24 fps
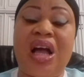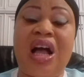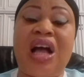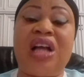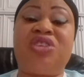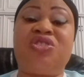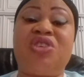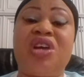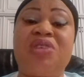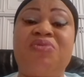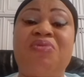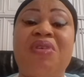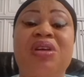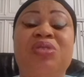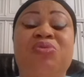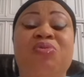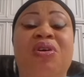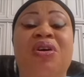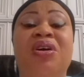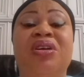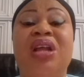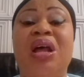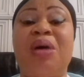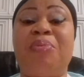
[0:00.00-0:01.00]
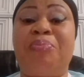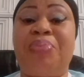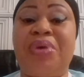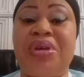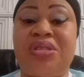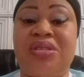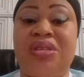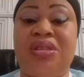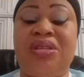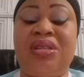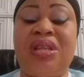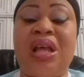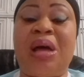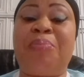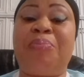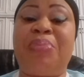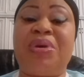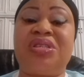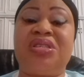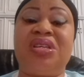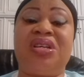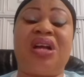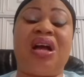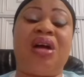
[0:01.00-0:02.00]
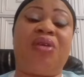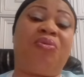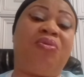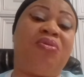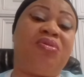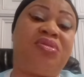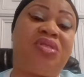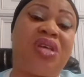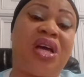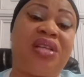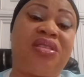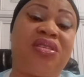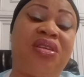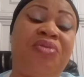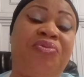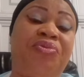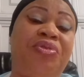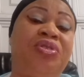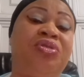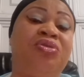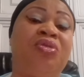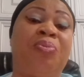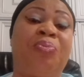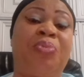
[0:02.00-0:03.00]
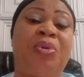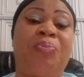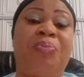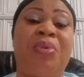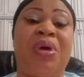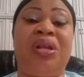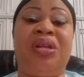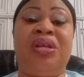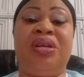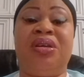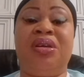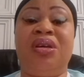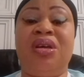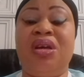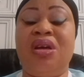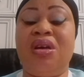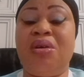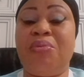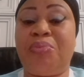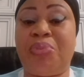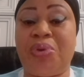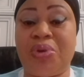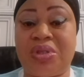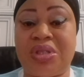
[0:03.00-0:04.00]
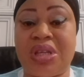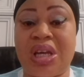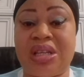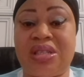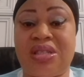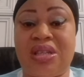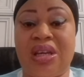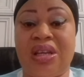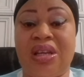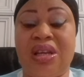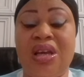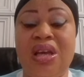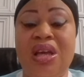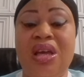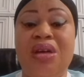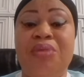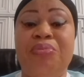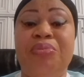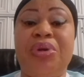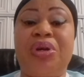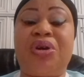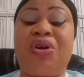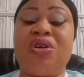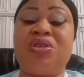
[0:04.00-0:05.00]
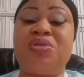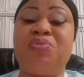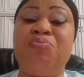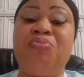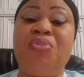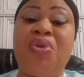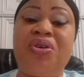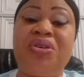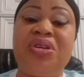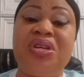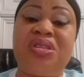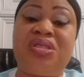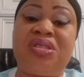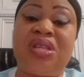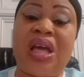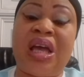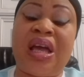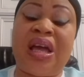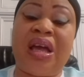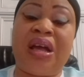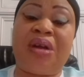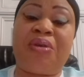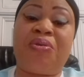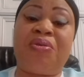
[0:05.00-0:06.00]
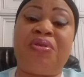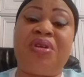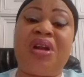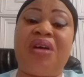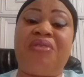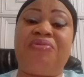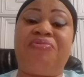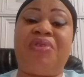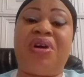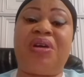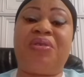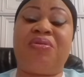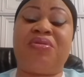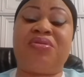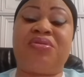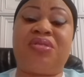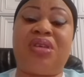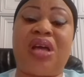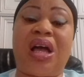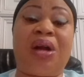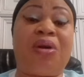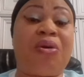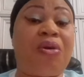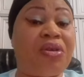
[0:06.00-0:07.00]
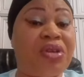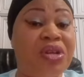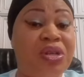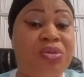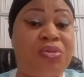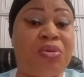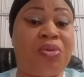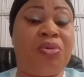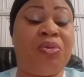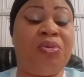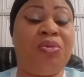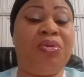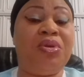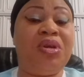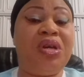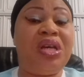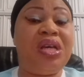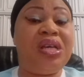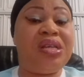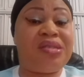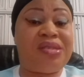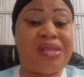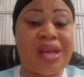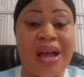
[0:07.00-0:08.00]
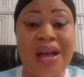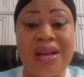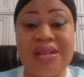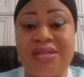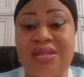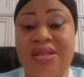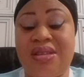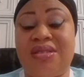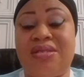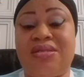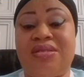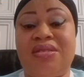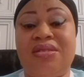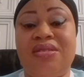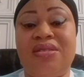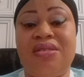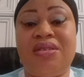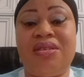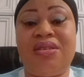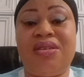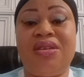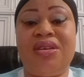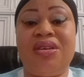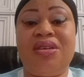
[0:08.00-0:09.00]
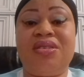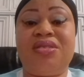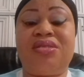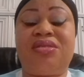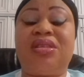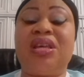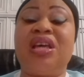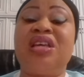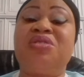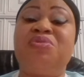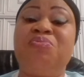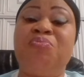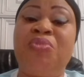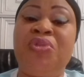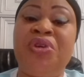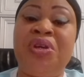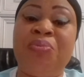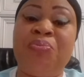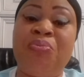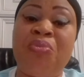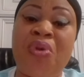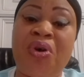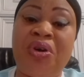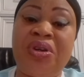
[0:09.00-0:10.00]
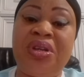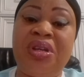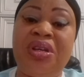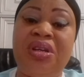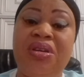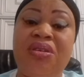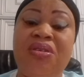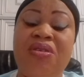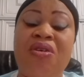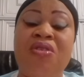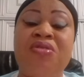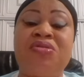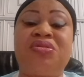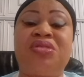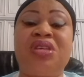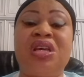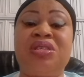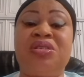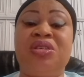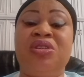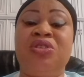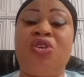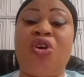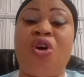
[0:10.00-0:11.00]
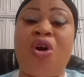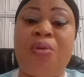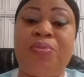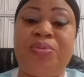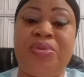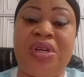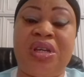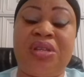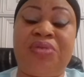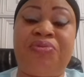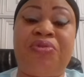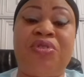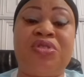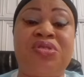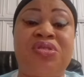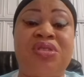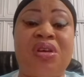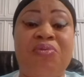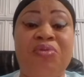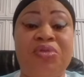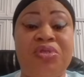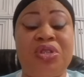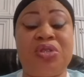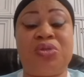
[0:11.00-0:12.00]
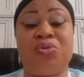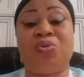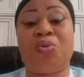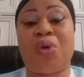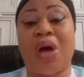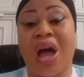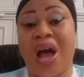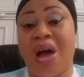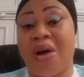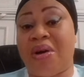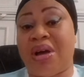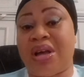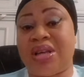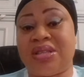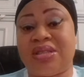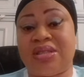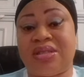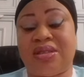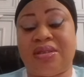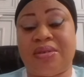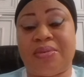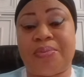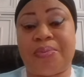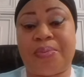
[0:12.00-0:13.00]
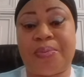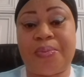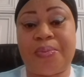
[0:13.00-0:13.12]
and transfer it to another person, that person can contact if it's not properly protected. Because coronavirus, according to scientists, stays in money or stays in object for 72 hours.